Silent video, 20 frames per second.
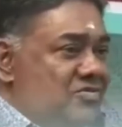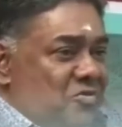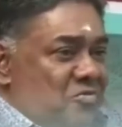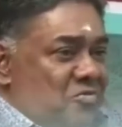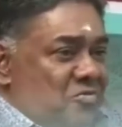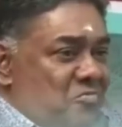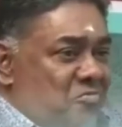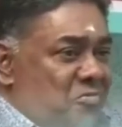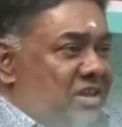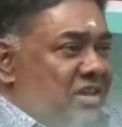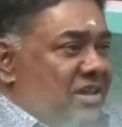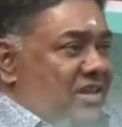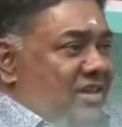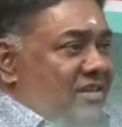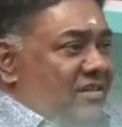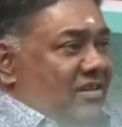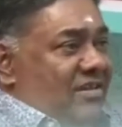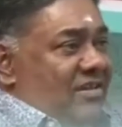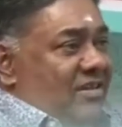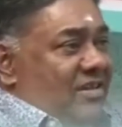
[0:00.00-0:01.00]
so
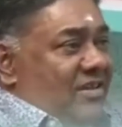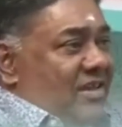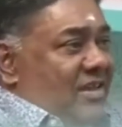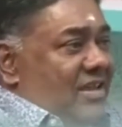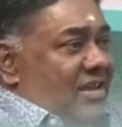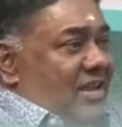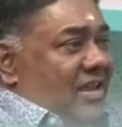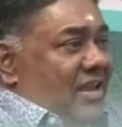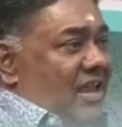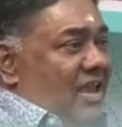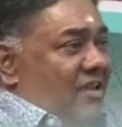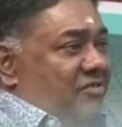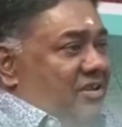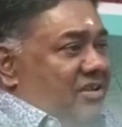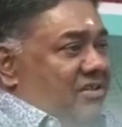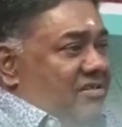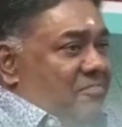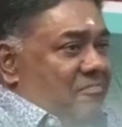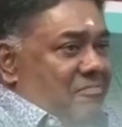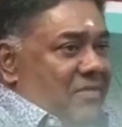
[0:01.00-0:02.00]
we have
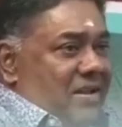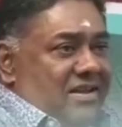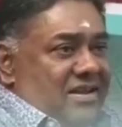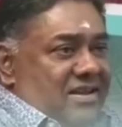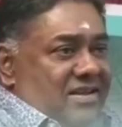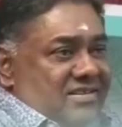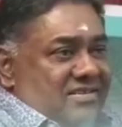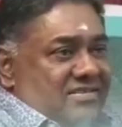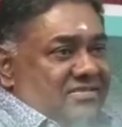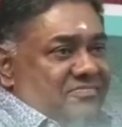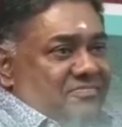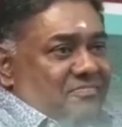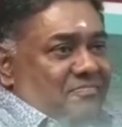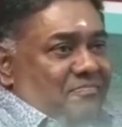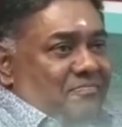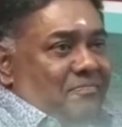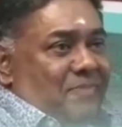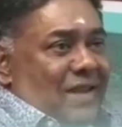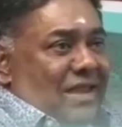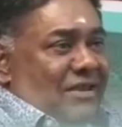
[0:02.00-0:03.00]
a tremendous
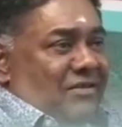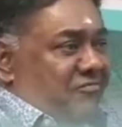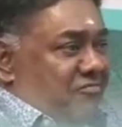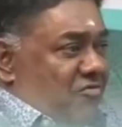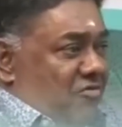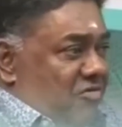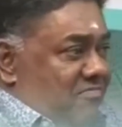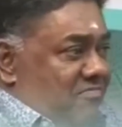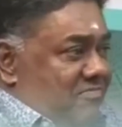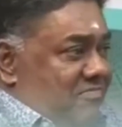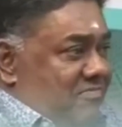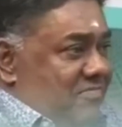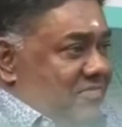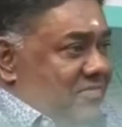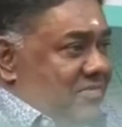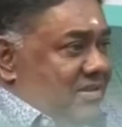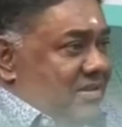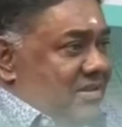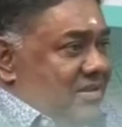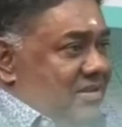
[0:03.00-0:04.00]
platform
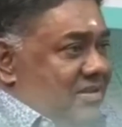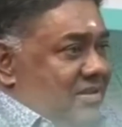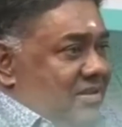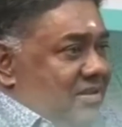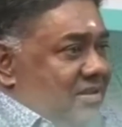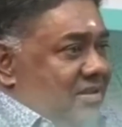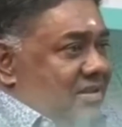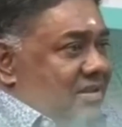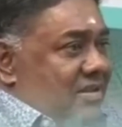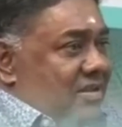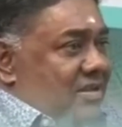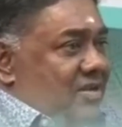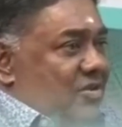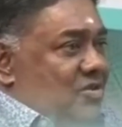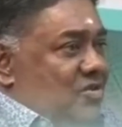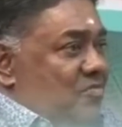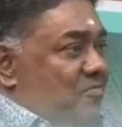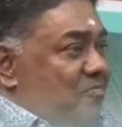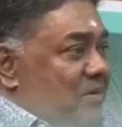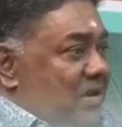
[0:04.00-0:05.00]

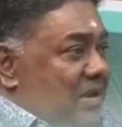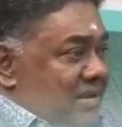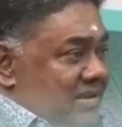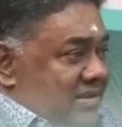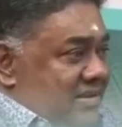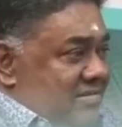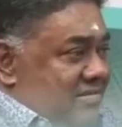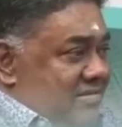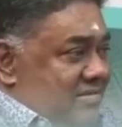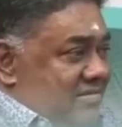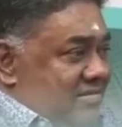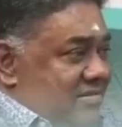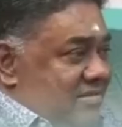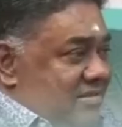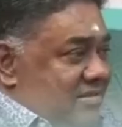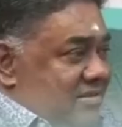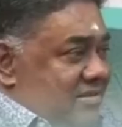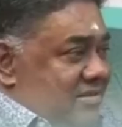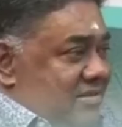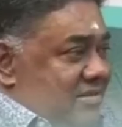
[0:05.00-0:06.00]
to build
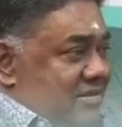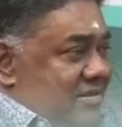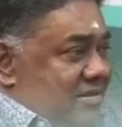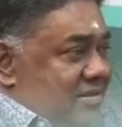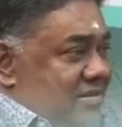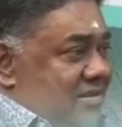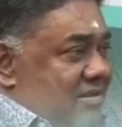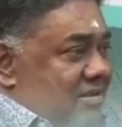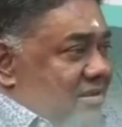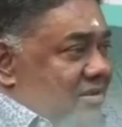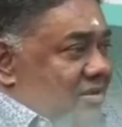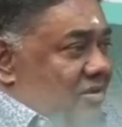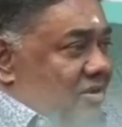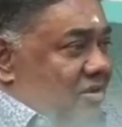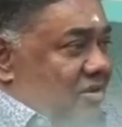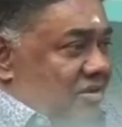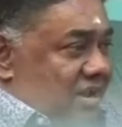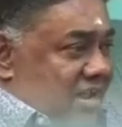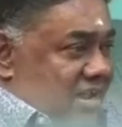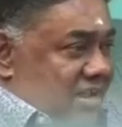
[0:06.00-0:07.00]

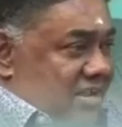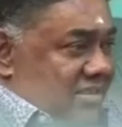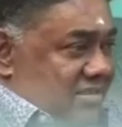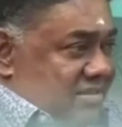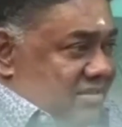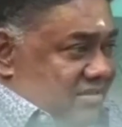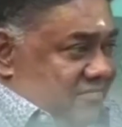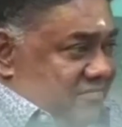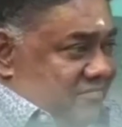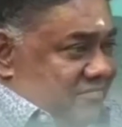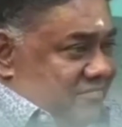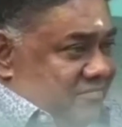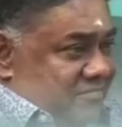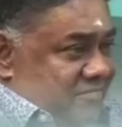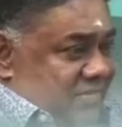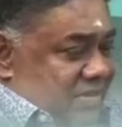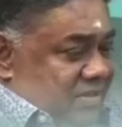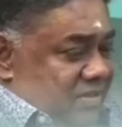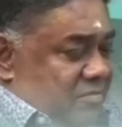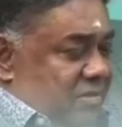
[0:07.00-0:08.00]
on our thing.
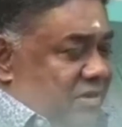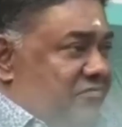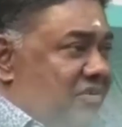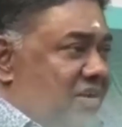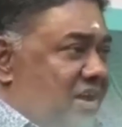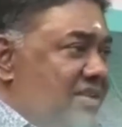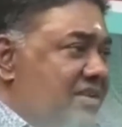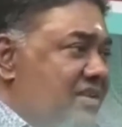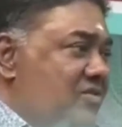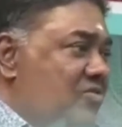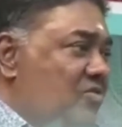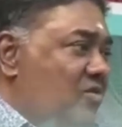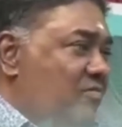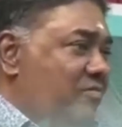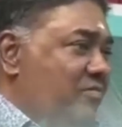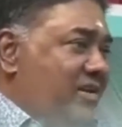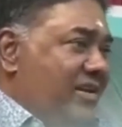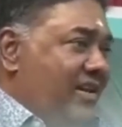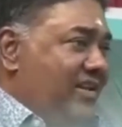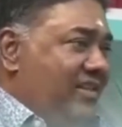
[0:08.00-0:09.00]
Now, my father
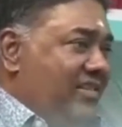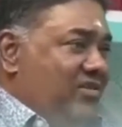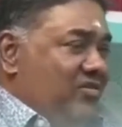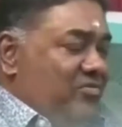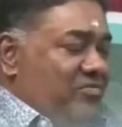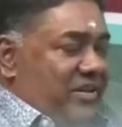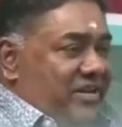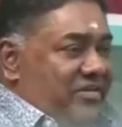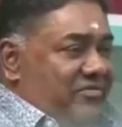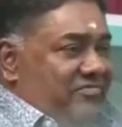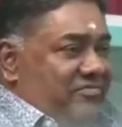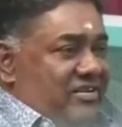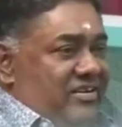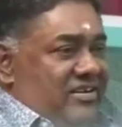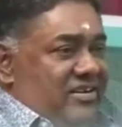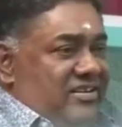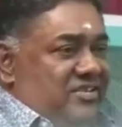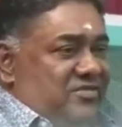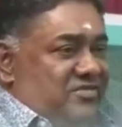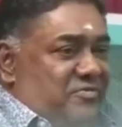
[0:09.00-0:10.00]
told me, and I, you may have
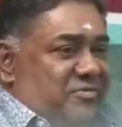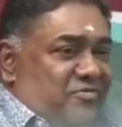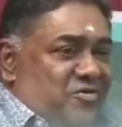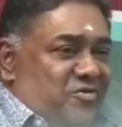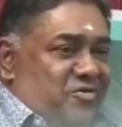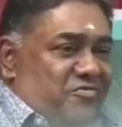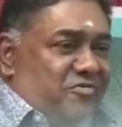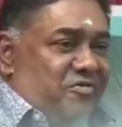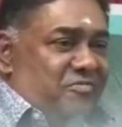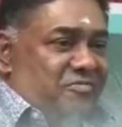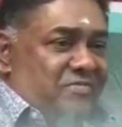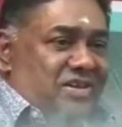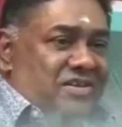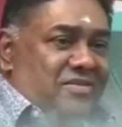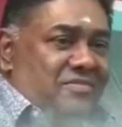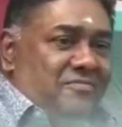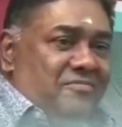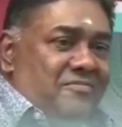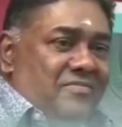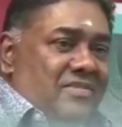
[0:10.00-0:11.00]
heard this before from
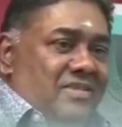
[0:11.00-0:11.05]
me,